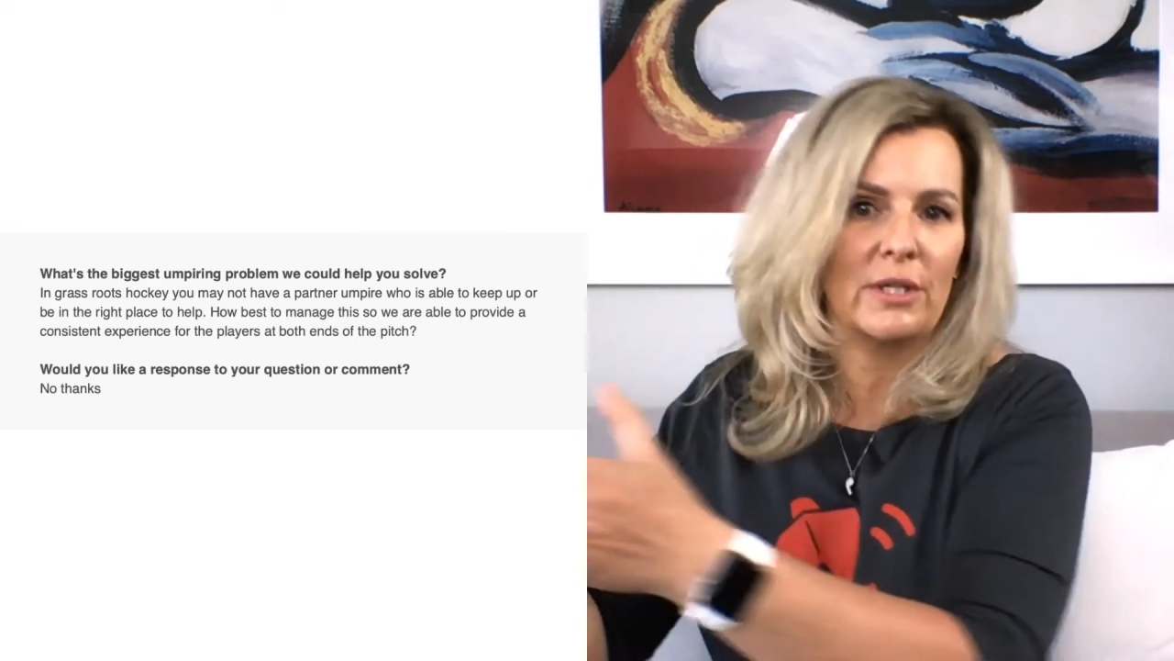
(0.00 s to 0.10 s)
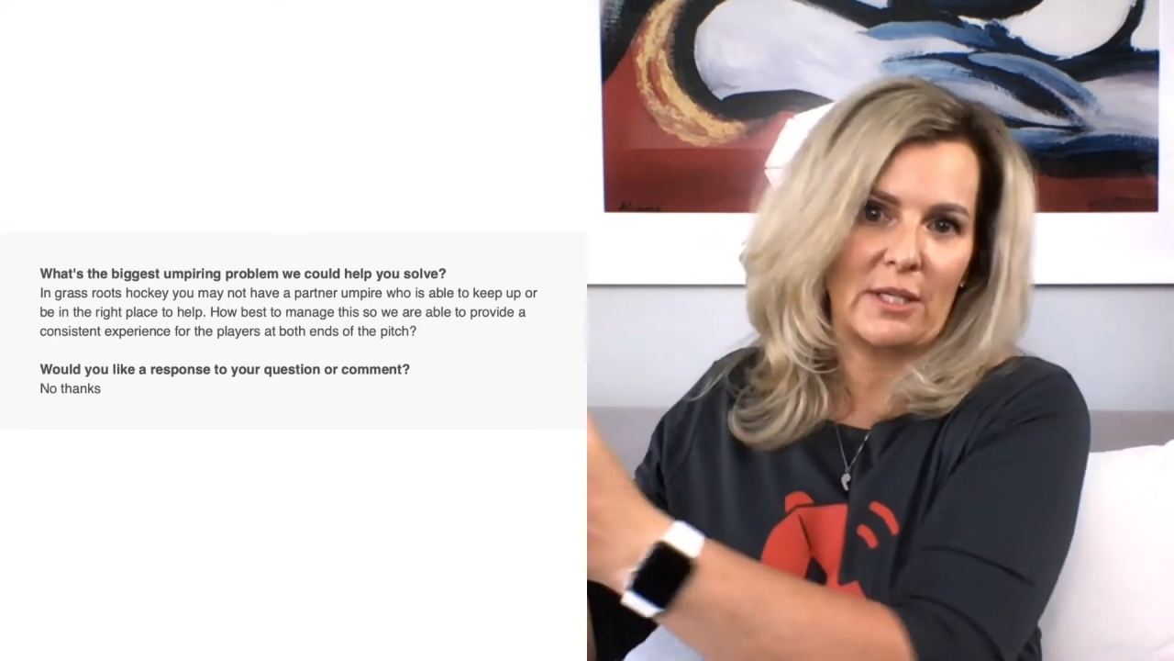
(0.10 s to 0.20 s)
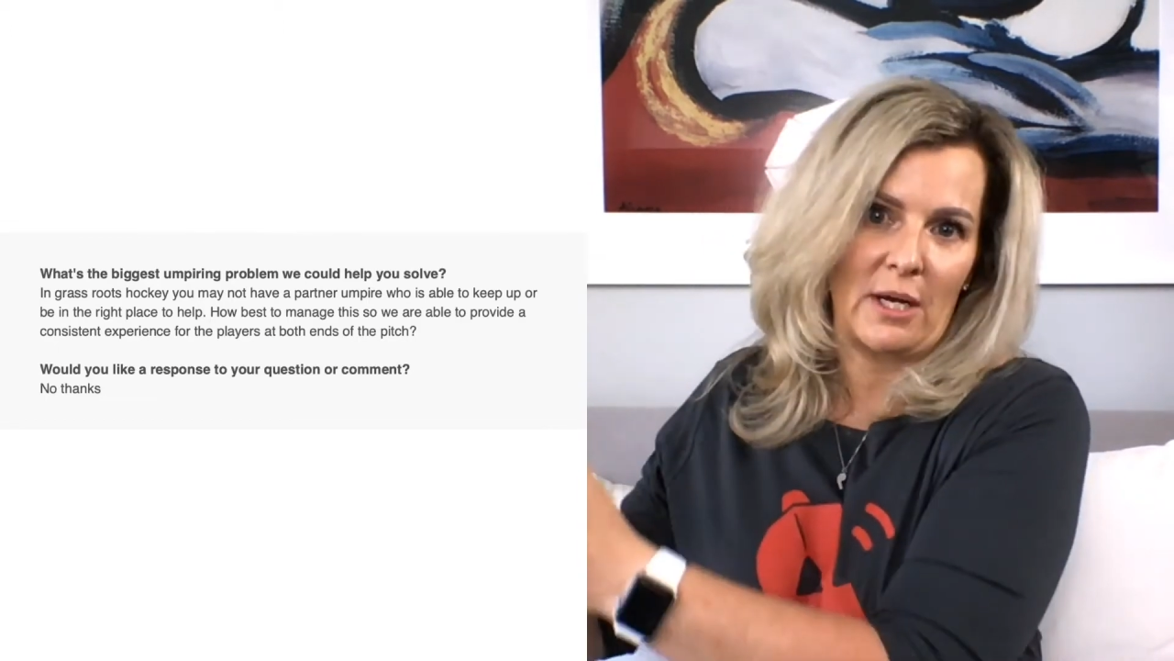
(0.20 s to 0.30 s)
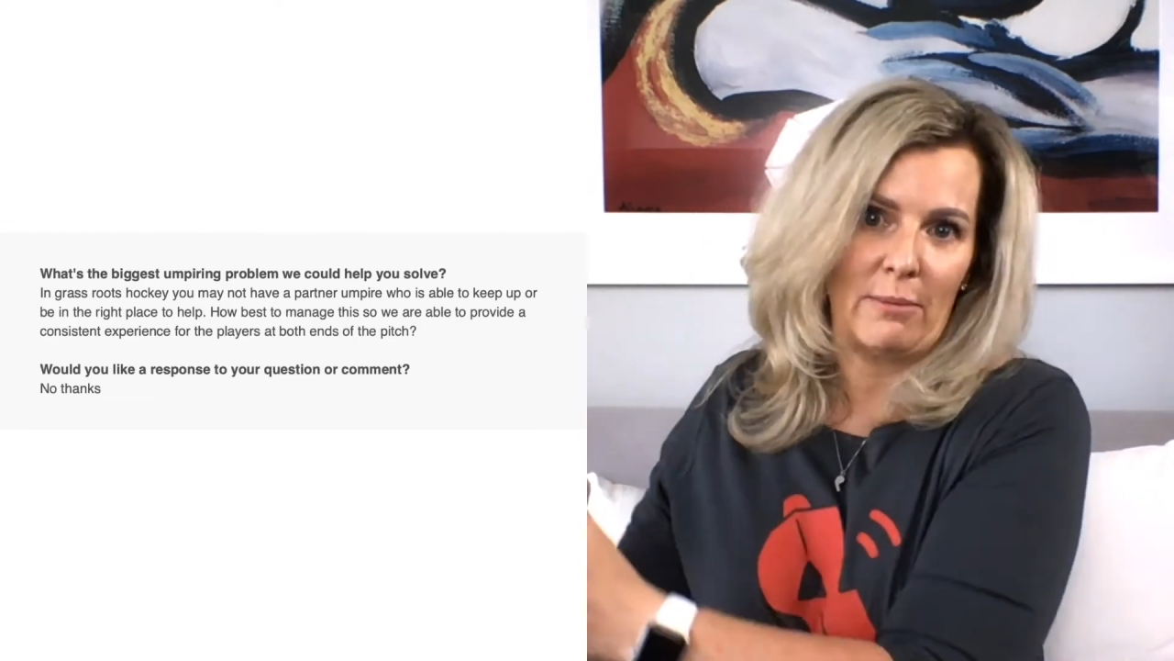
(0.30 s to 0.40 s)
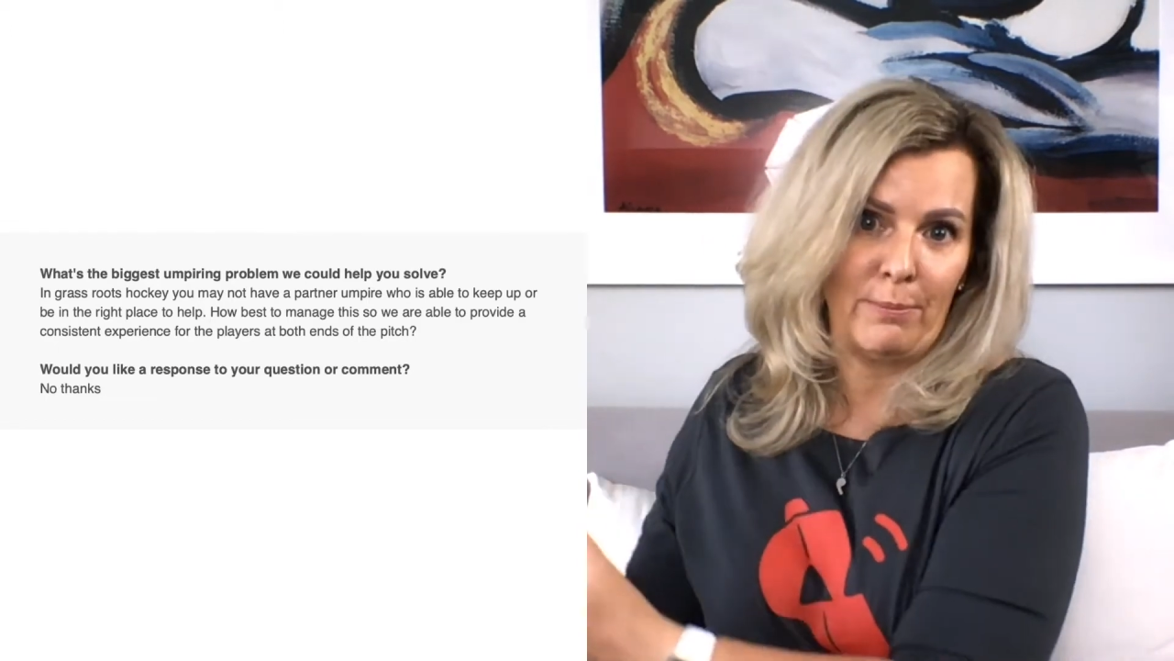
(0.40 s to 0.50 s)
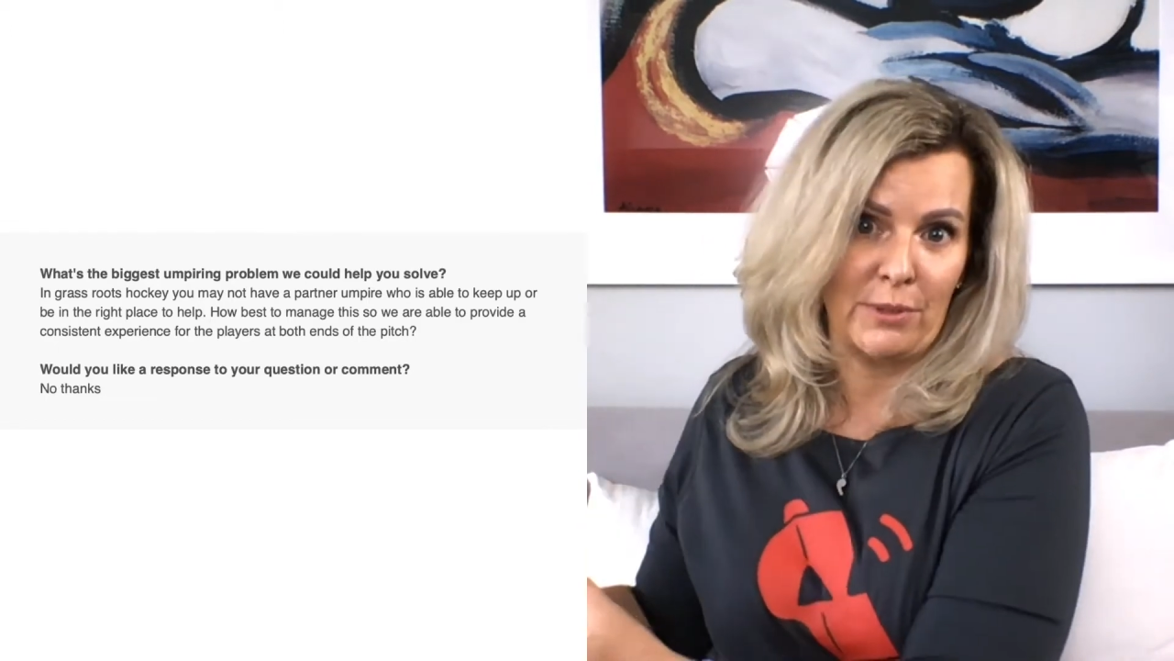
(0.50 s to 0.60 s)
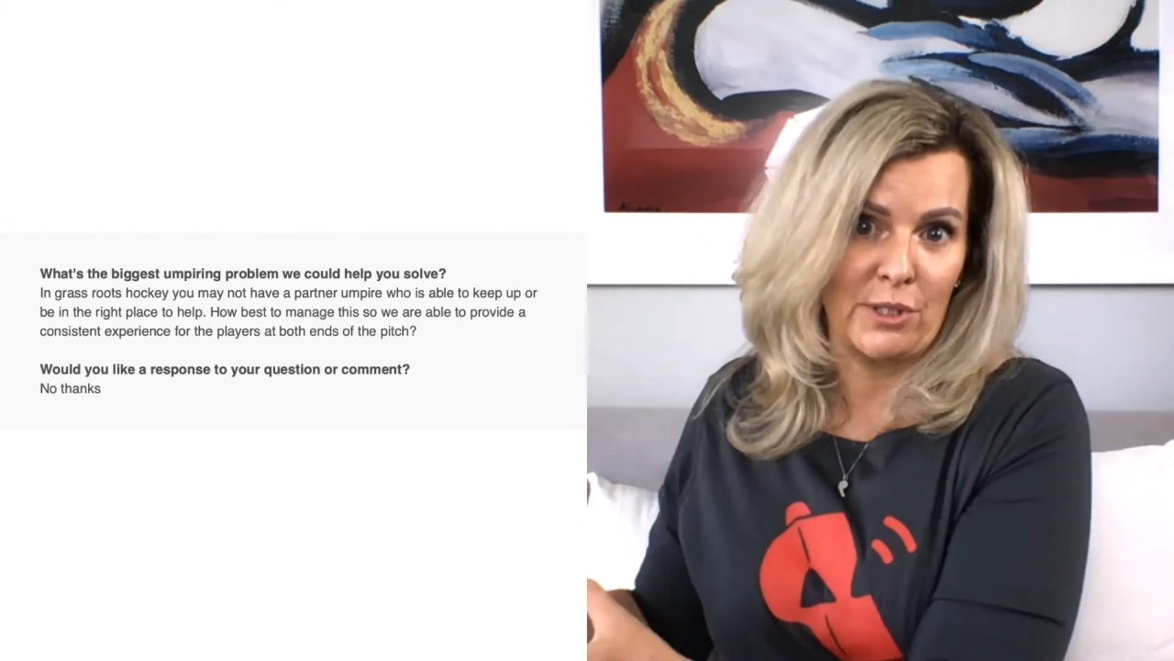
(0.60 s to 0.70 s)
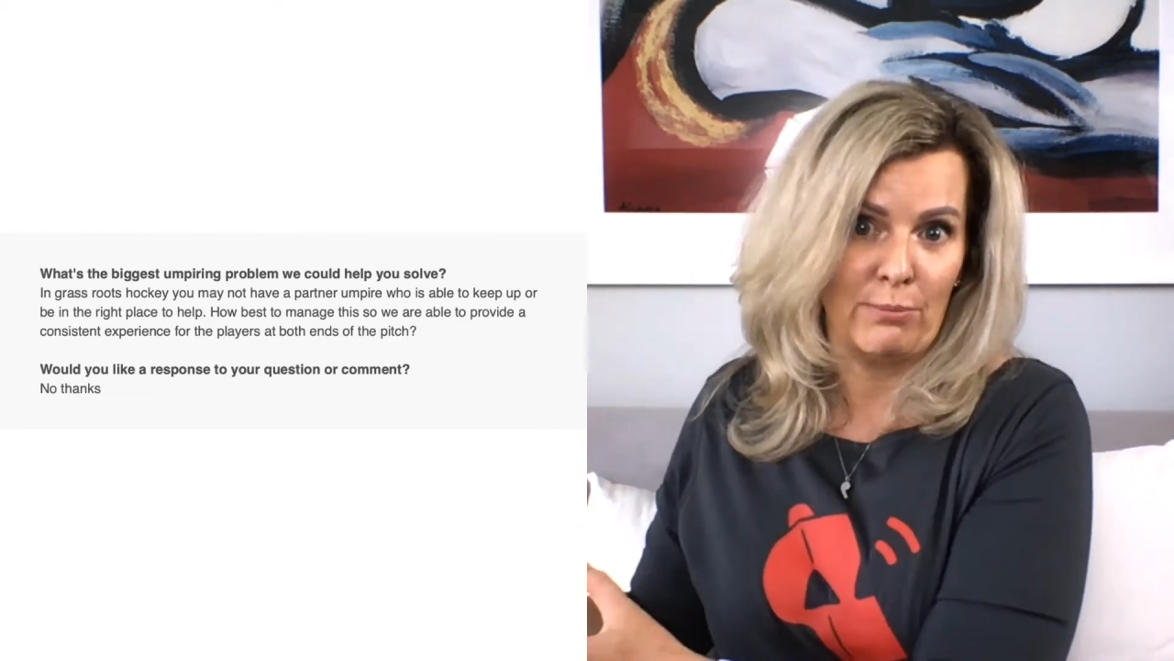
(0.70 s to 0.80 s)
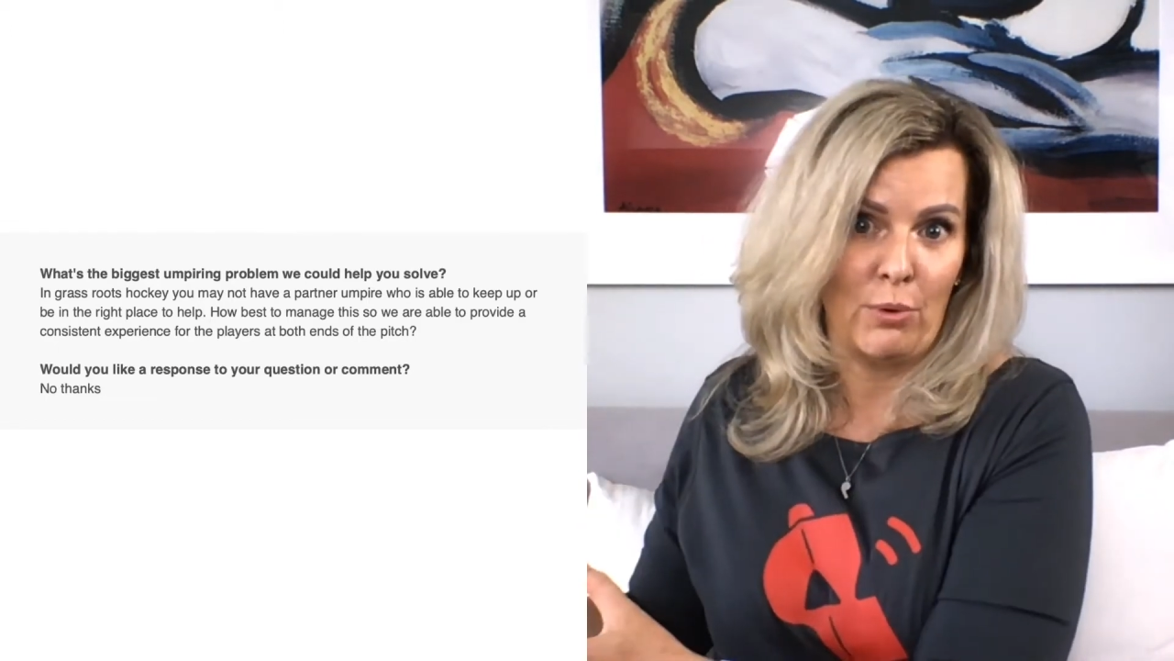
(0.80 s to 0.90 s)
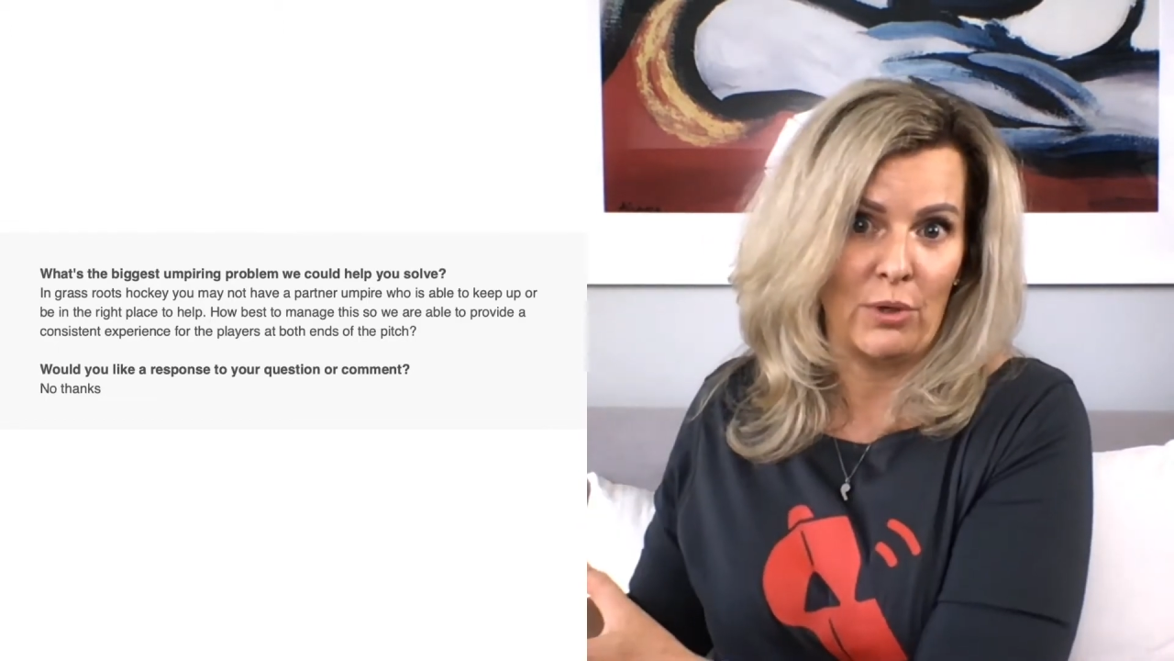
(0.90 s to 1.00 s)
to come up and
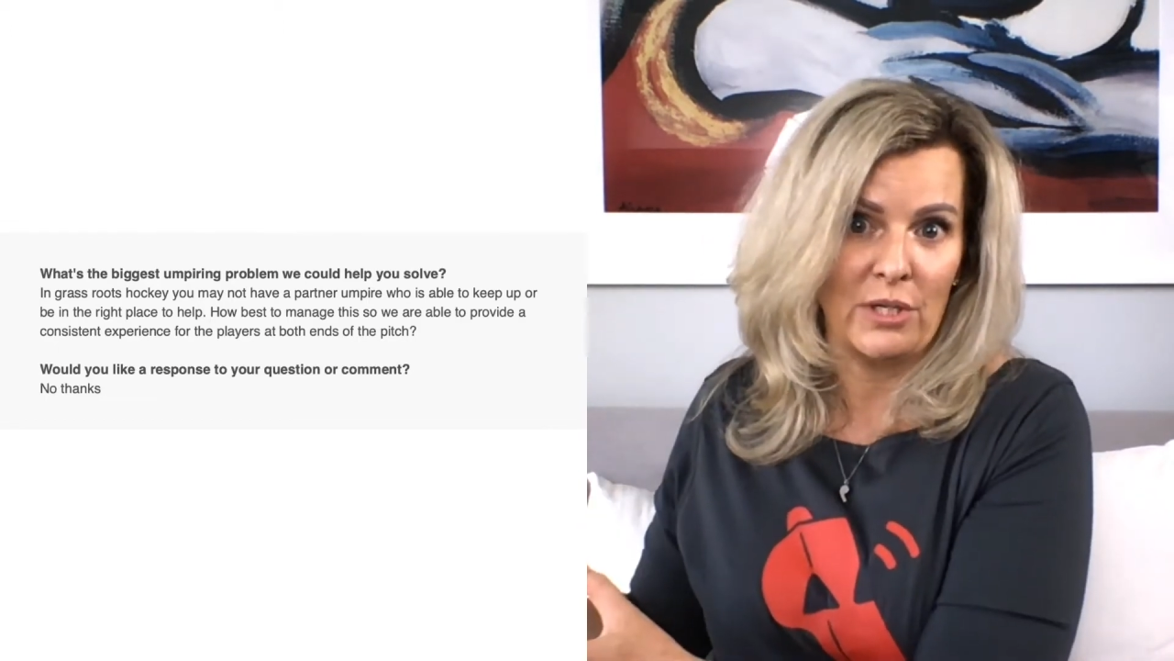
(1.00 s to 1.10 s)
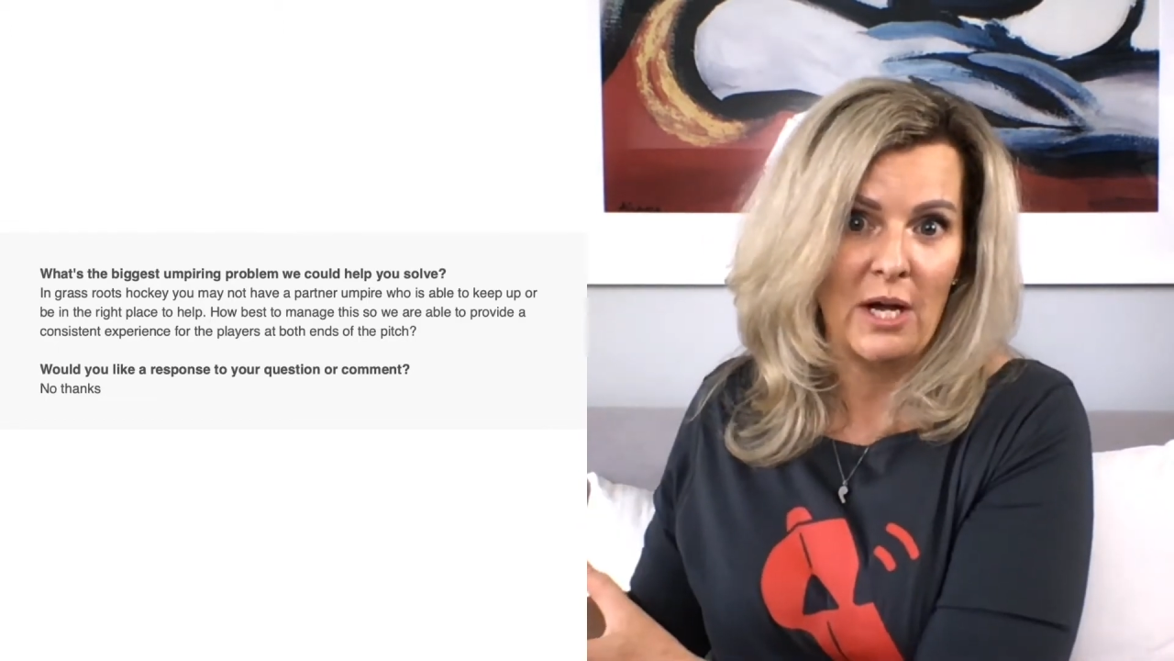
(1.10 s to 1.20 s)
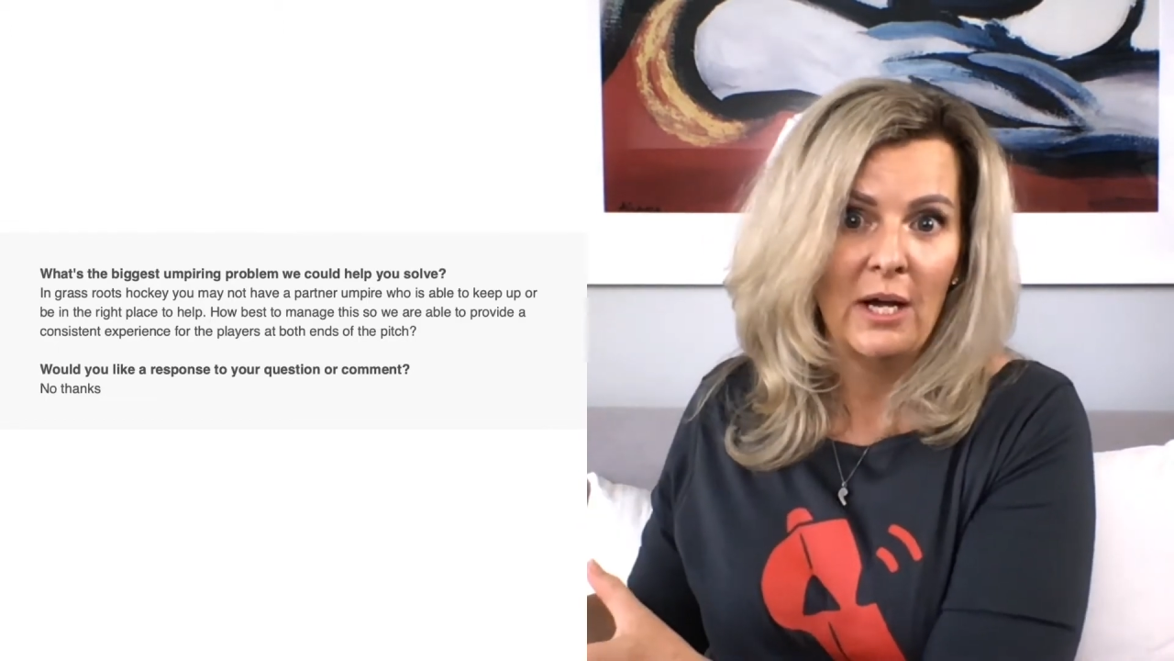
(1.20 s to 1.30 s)
support?